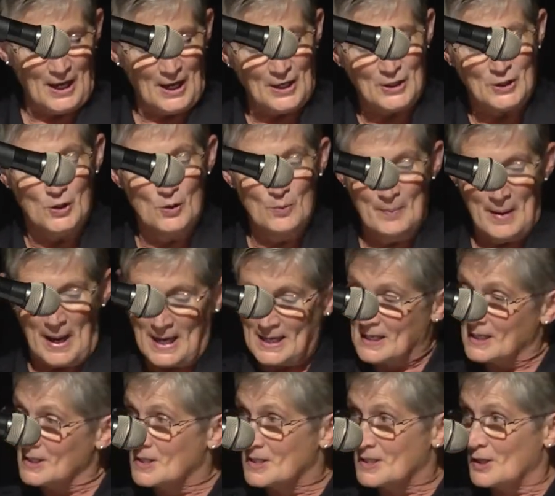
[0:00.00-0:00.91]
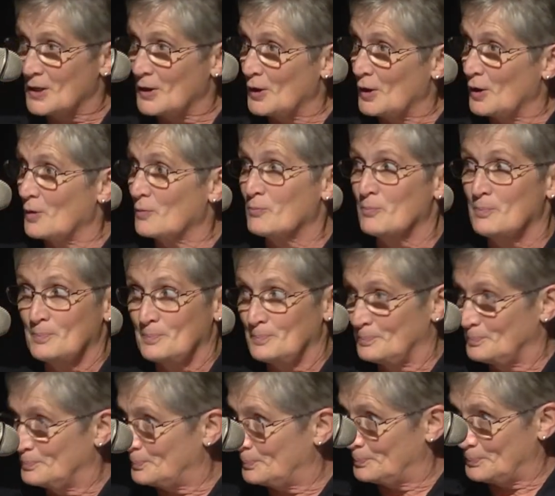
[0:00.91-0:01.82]
You may consider
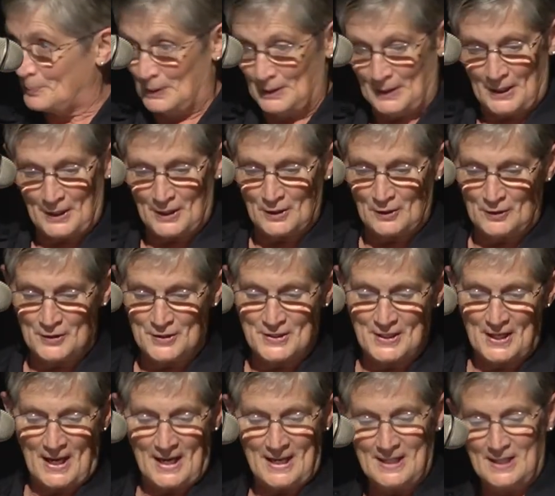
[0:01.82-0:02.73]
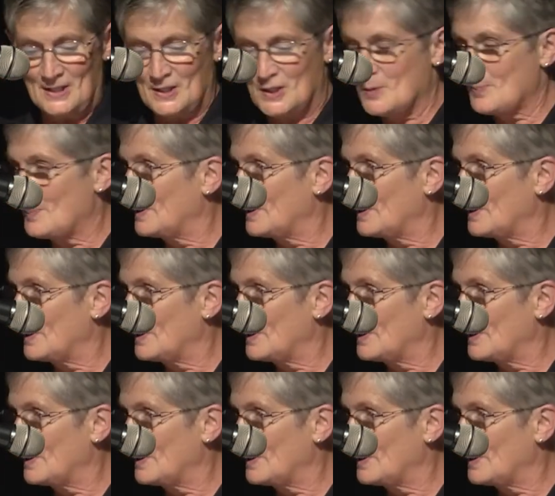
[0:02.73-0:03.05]
political science,